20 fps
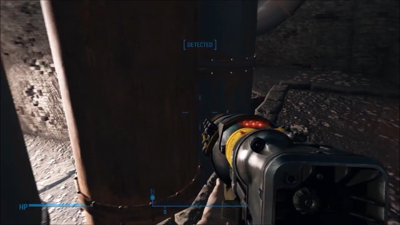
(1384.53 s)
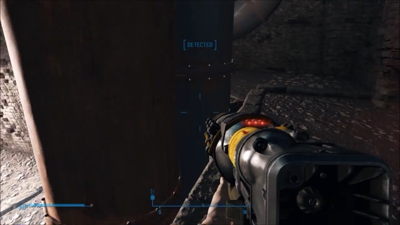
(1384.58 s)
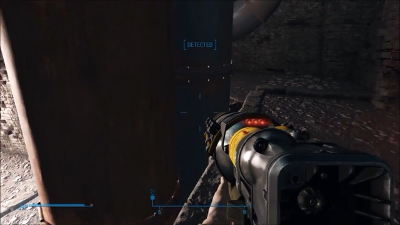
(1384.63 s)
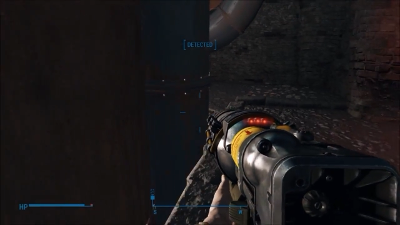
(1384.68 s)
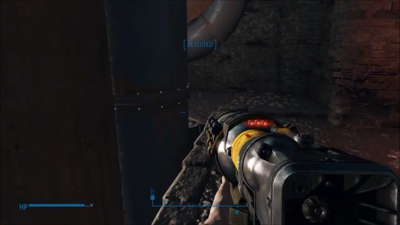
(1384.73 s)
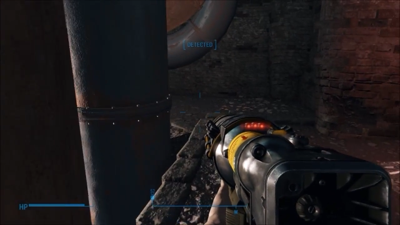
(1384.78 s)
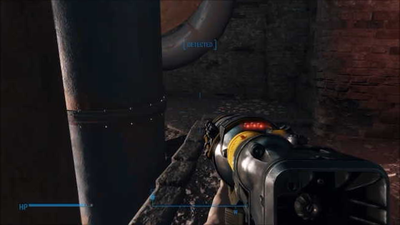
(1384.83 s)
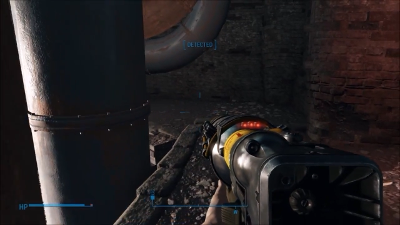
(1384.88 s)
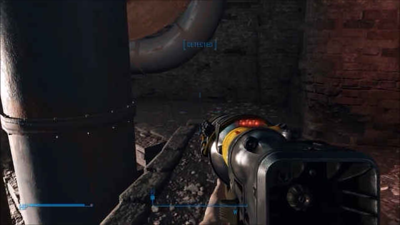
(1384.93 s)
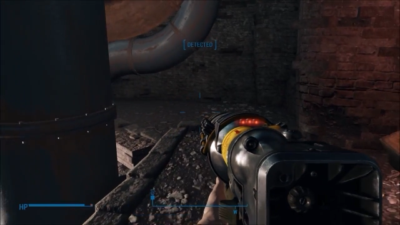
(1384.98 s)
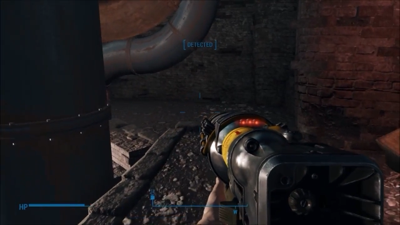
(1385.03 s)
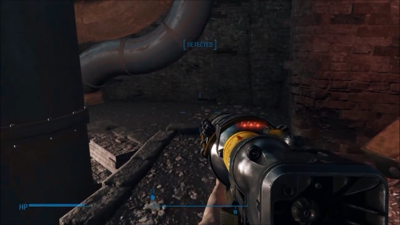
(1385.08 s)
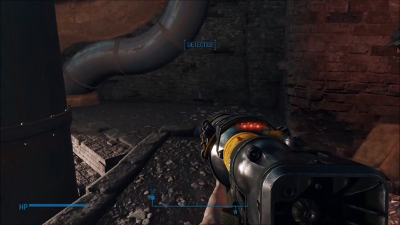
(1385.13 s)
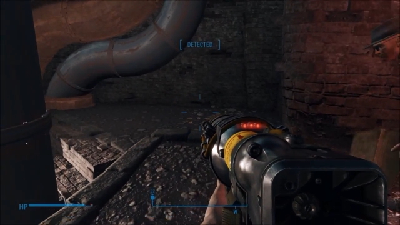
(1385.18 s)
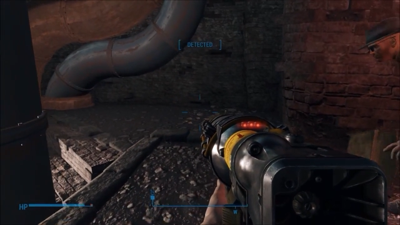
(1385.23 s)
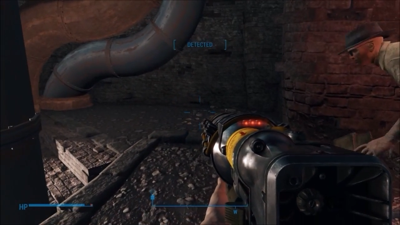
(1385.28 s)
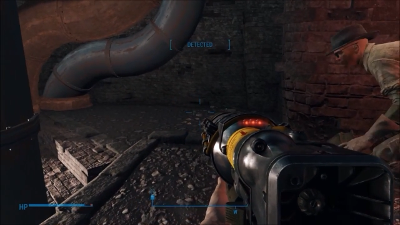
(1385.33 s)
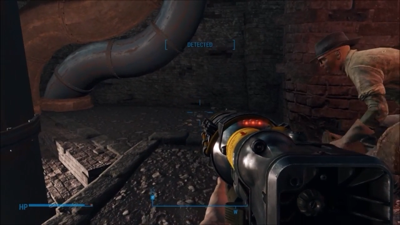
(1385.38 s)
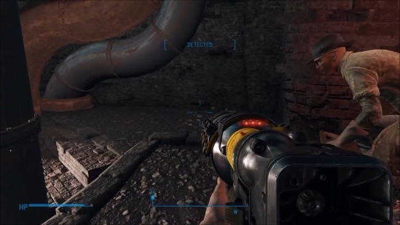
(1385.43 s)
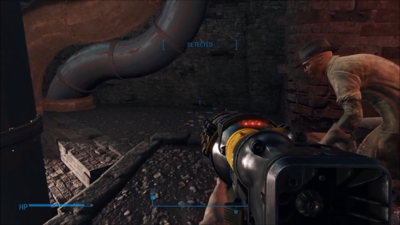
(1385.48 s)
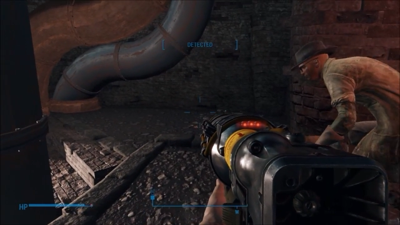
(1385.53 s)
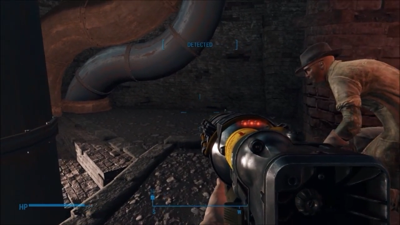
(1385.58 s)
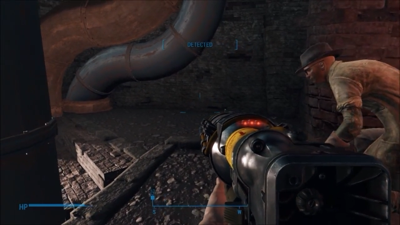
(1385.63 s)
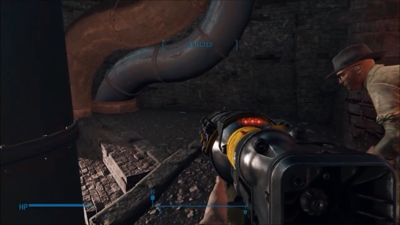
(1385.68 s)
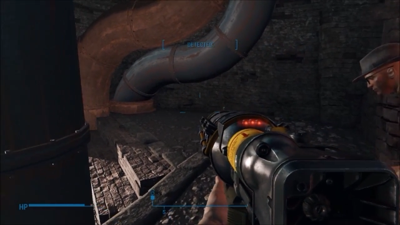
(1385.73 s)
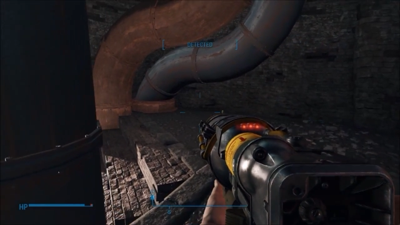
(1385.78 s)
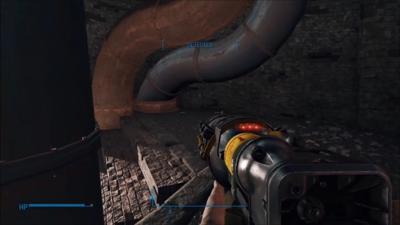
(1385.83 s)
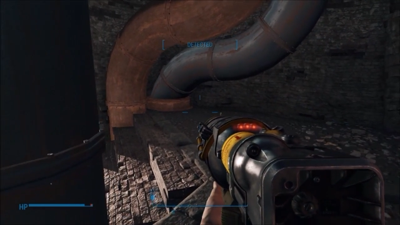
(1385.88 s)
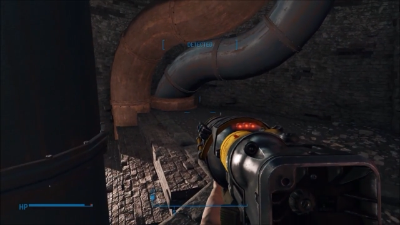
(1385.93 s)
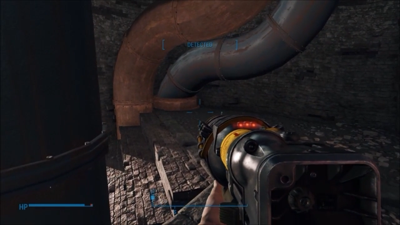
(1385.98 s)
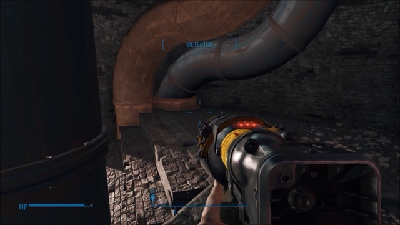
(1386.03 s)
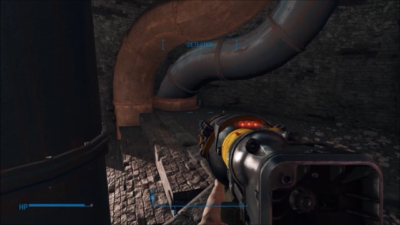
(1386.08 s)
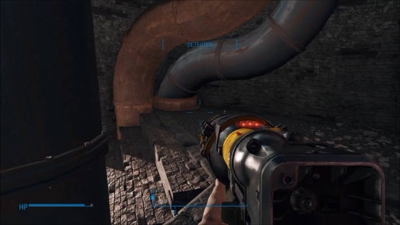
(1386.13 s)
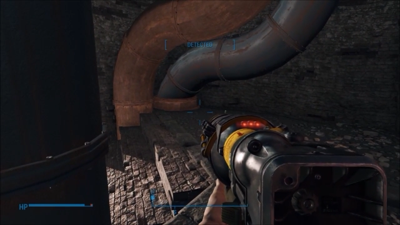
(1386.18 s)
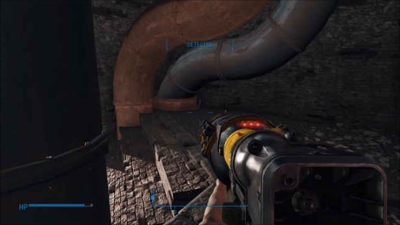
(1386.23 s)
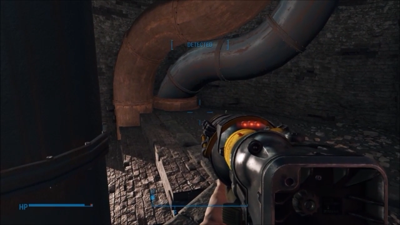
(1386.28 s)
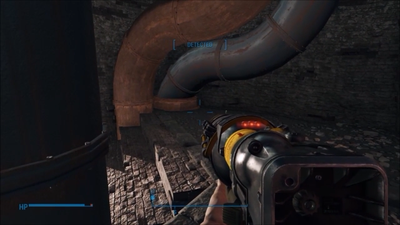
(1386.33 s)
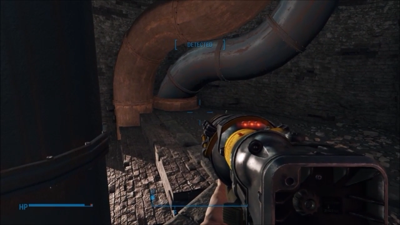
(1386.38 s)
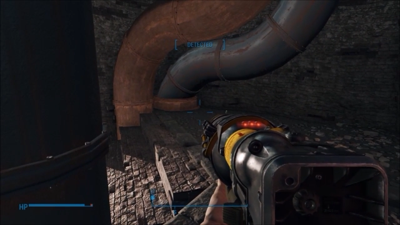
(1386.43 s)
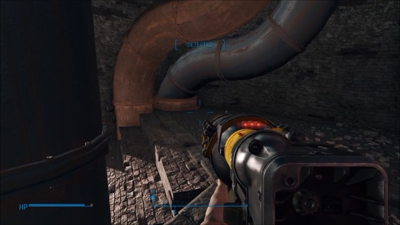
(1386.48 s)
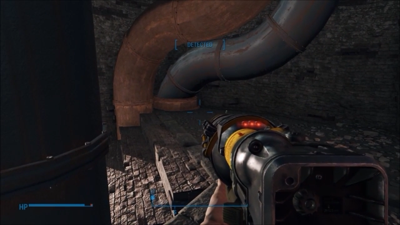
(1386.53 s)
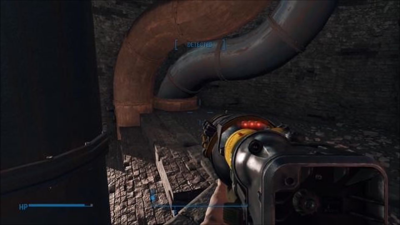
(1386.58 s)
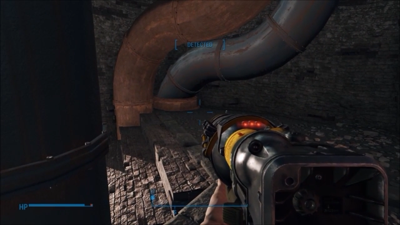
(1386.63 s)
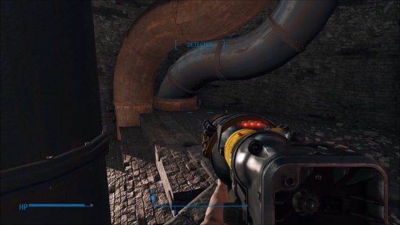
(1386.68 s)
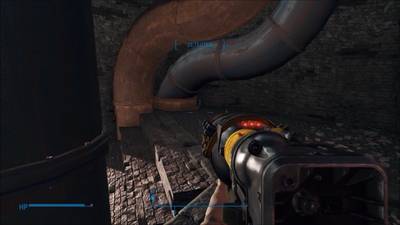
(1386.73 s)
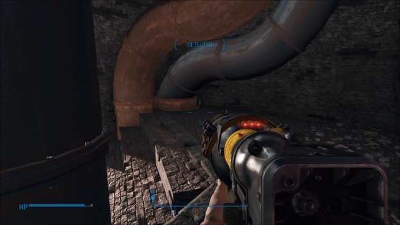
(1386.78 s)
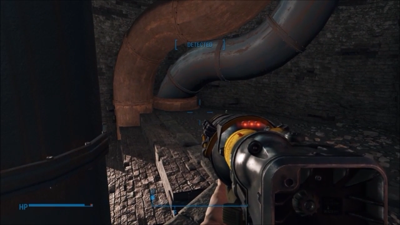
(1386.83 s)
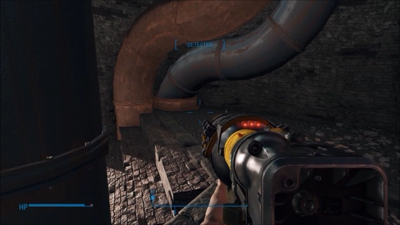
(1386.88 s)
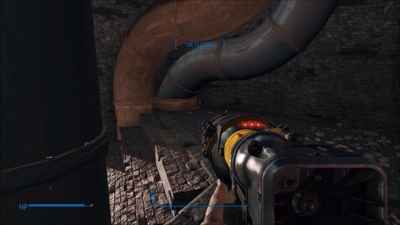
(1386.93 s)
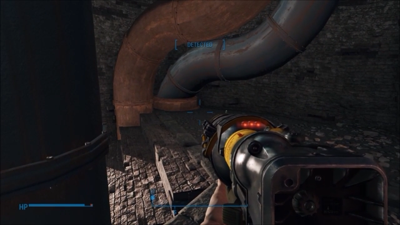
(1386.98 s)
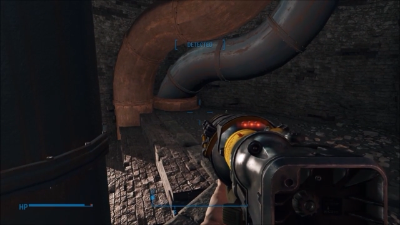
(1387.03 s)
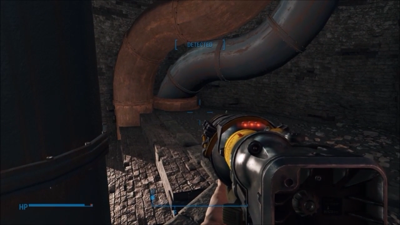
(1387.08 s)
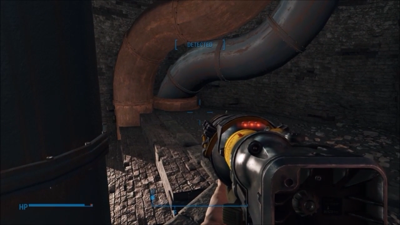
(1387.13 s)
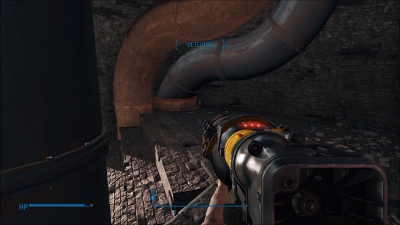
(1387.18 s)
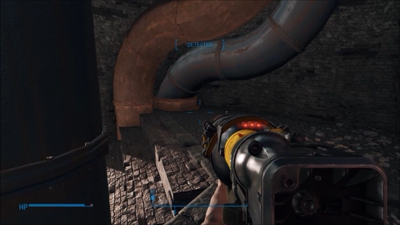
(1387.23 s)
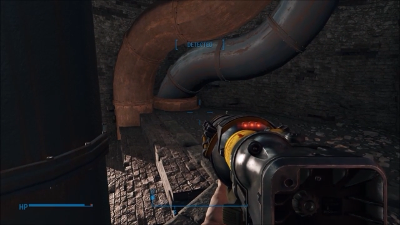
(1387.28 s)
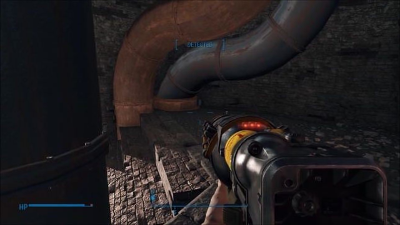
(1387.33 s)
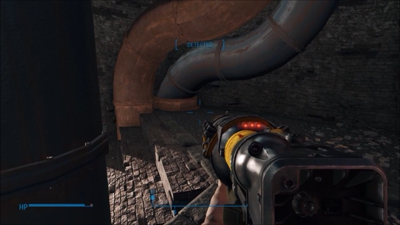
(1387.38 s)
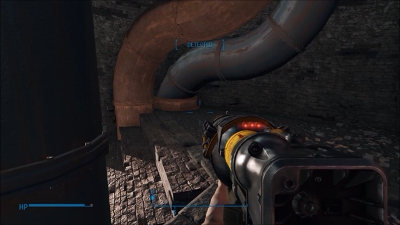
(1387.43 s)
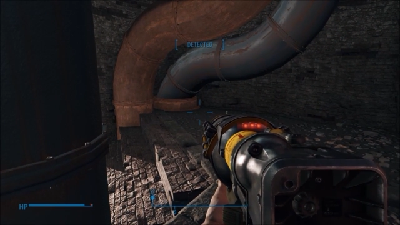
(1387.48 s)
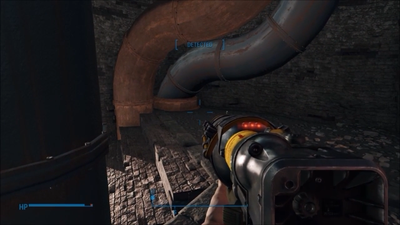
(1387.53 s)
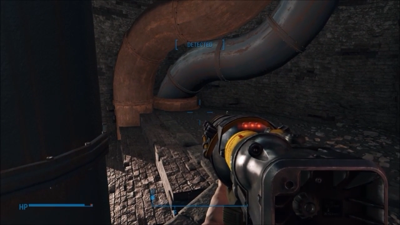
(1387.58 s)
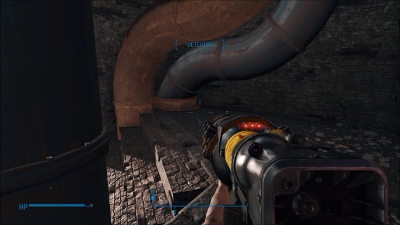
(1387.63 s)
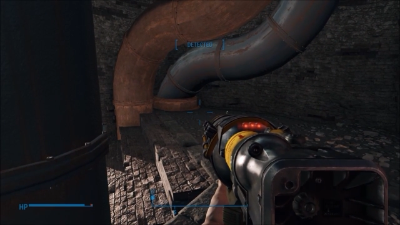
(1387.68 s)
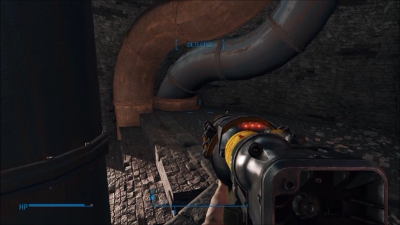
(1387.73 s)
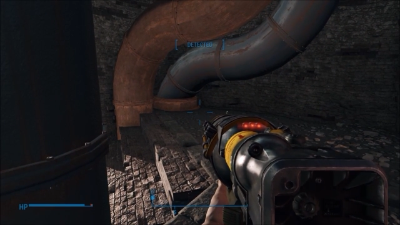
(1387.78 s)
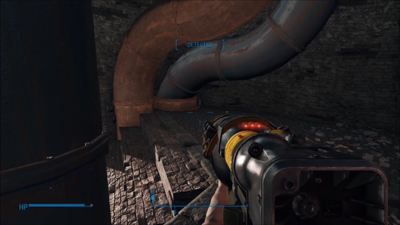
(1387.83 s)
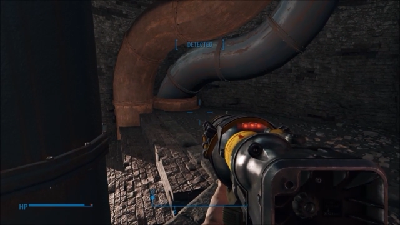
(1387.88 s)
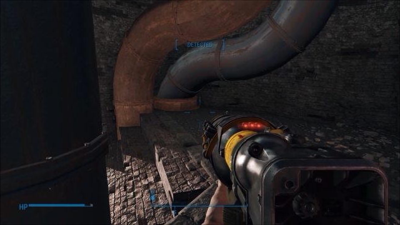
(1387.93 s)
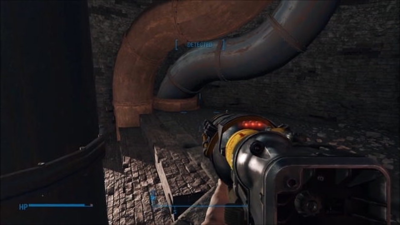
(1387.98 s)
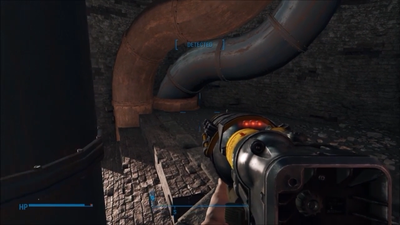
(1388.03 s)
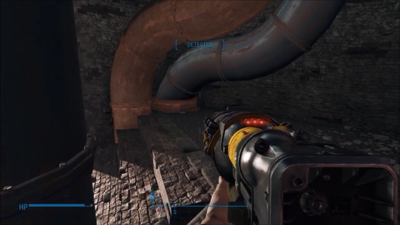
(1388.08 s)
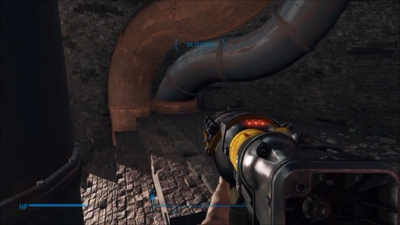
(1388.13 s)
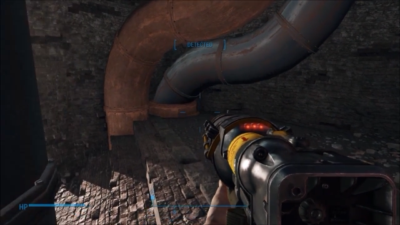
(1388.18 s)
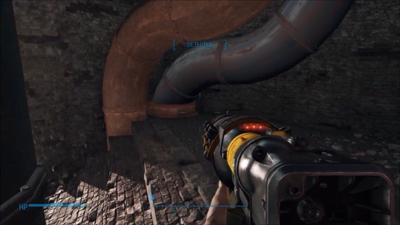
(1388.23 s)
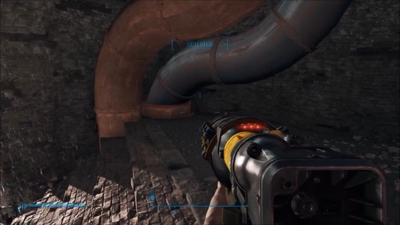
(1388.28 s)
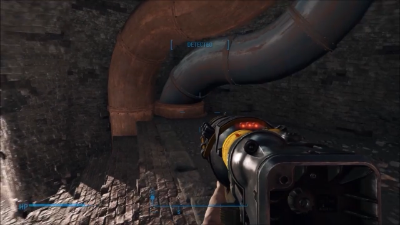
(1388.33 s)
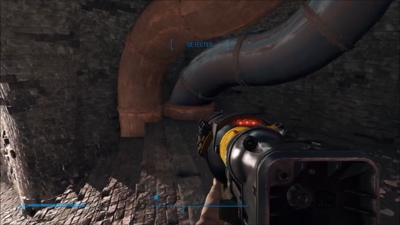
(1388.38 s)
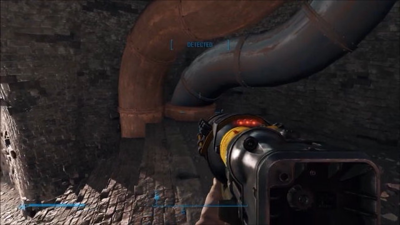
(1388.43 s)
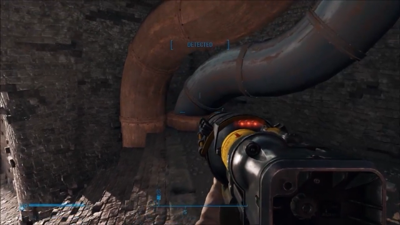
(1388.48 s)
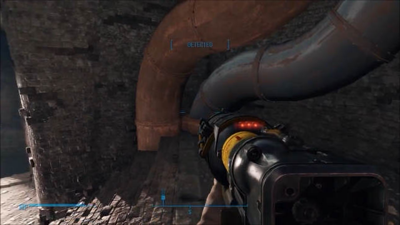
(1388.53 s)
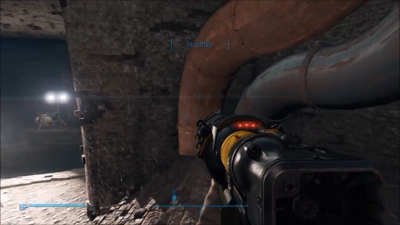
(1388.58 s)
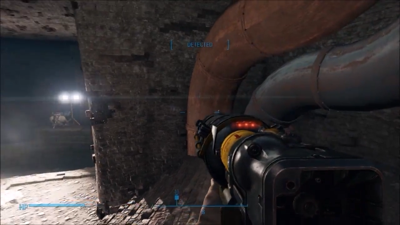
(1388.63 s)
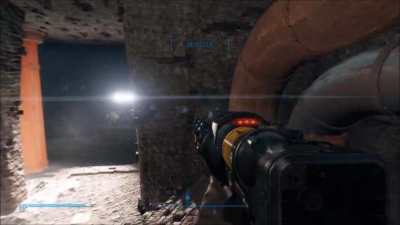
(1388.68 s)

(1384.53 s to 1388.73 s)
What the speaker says: Nobody's mouth can be seen.